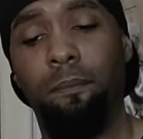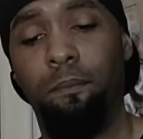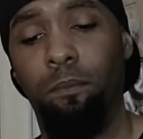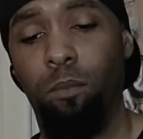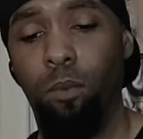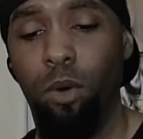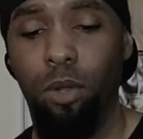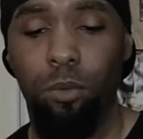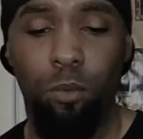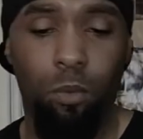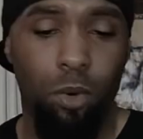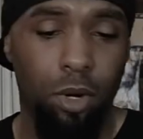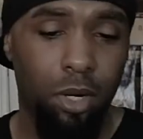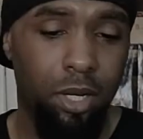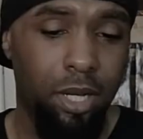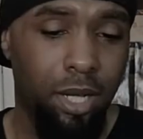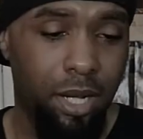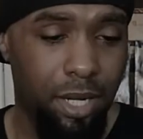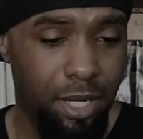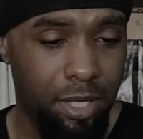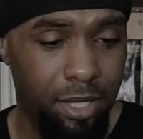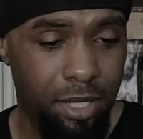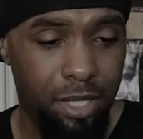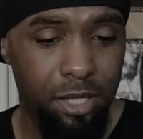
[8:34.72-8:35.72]
One
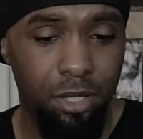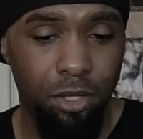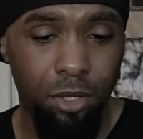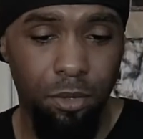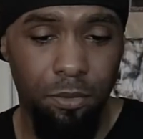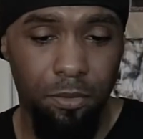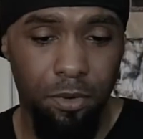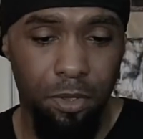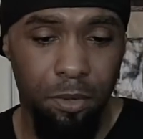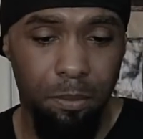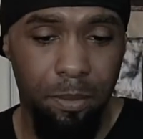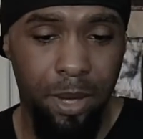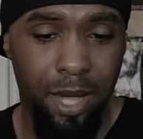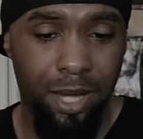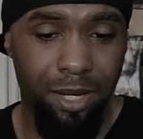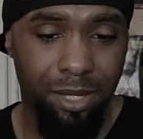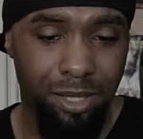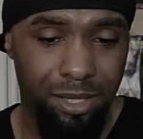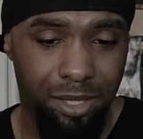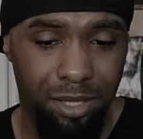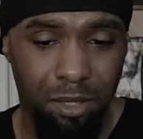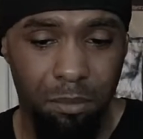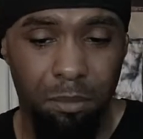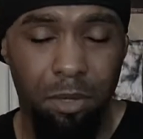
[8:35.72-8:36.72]
workout I didn't do for the back
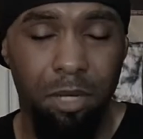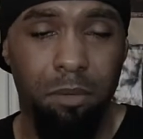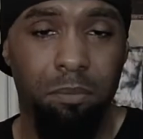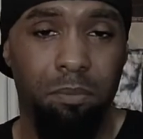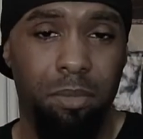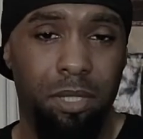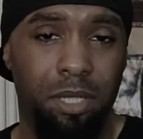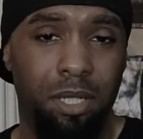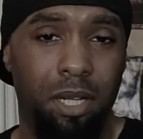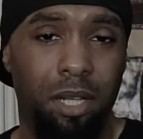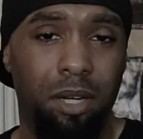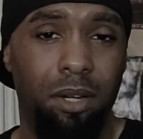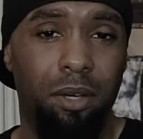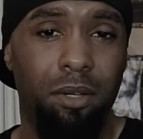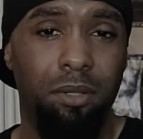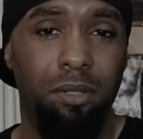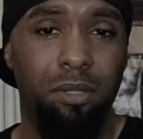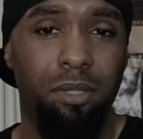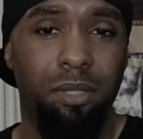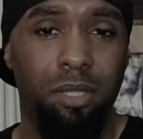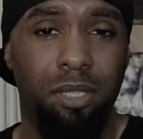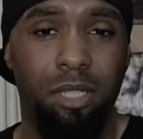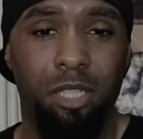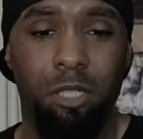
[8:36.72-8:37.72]
is the meat and
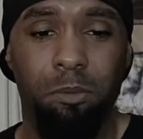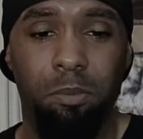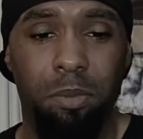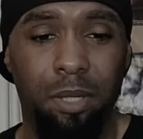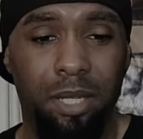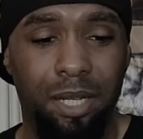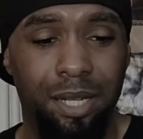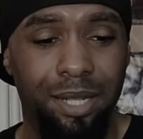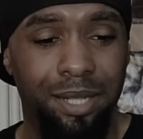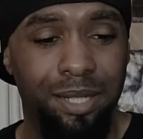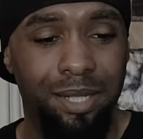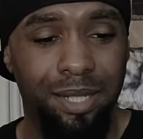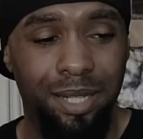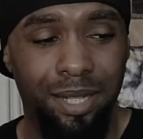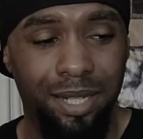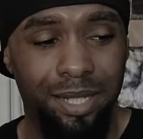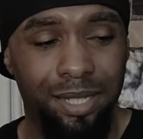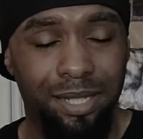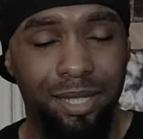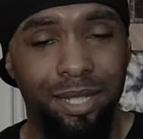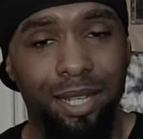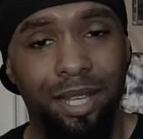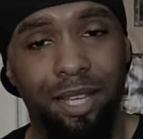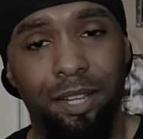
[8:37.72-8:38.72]
potatoes. It's just because, like I
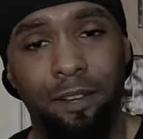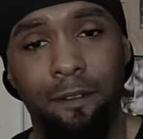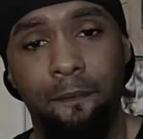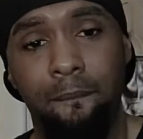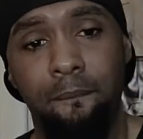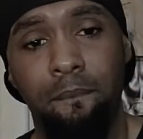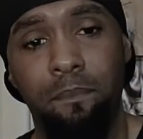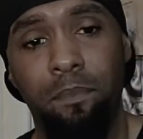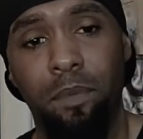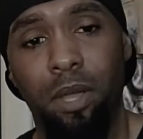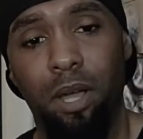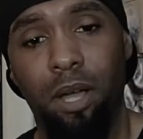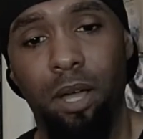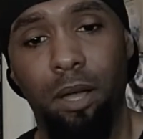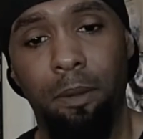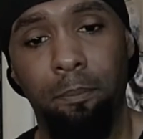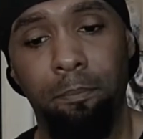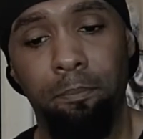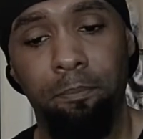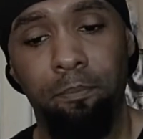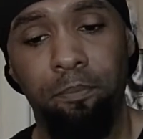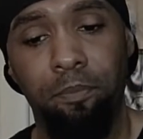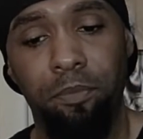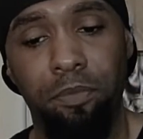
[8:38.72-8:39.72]
said,
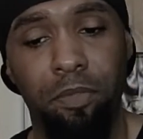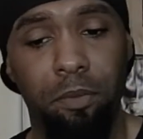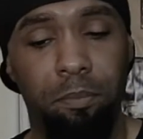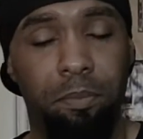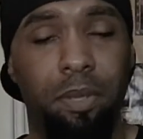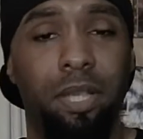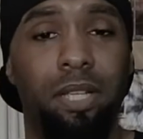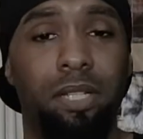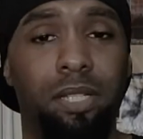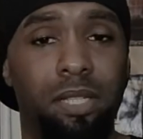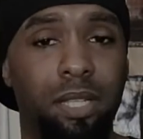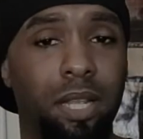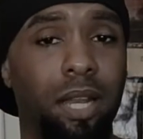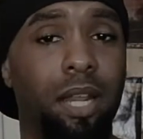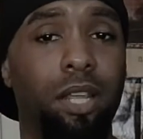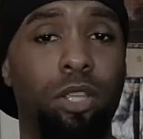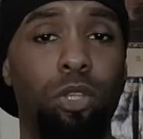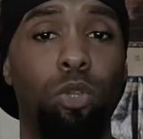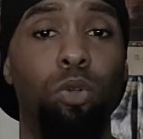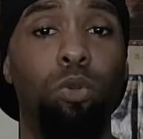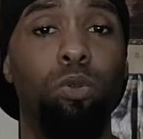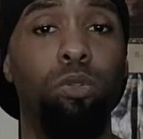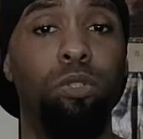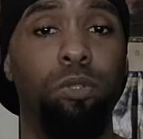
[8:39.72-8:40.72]
the piece that I
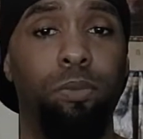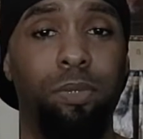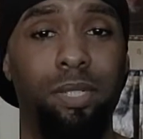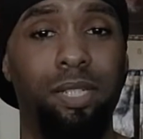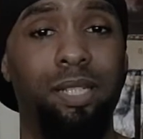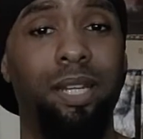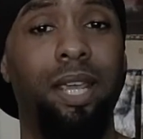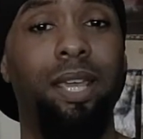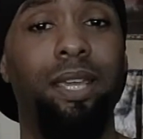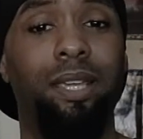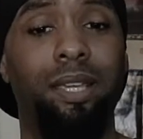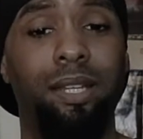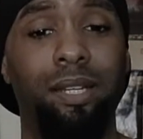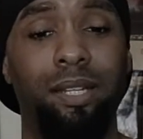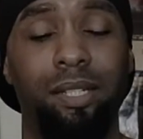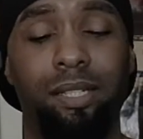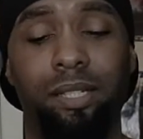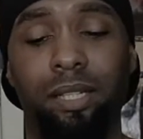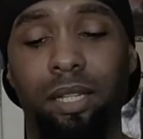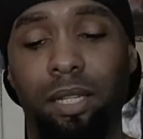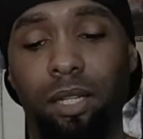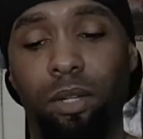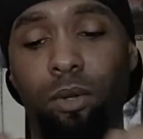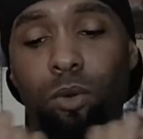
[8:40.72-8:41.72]
used was taken.
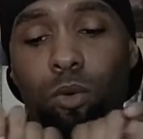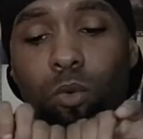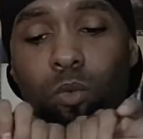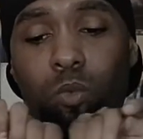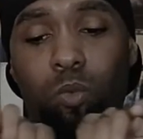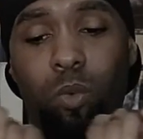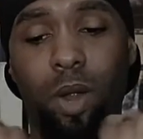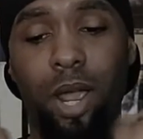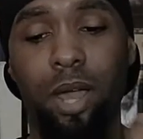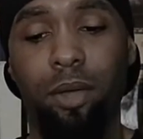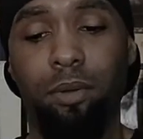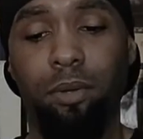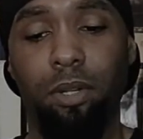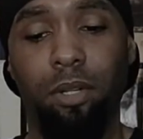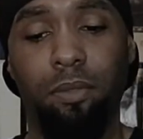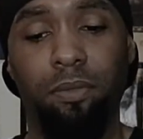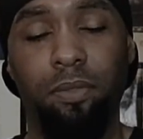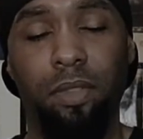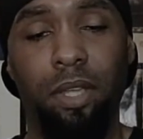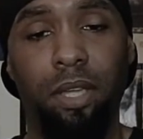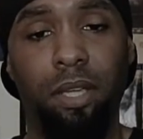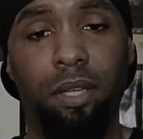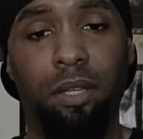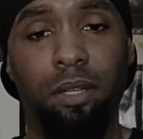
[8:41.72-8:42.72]
It's the little rounded
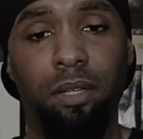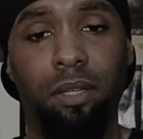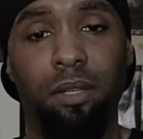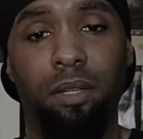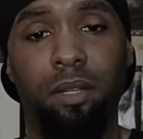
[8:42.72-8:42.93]
thing.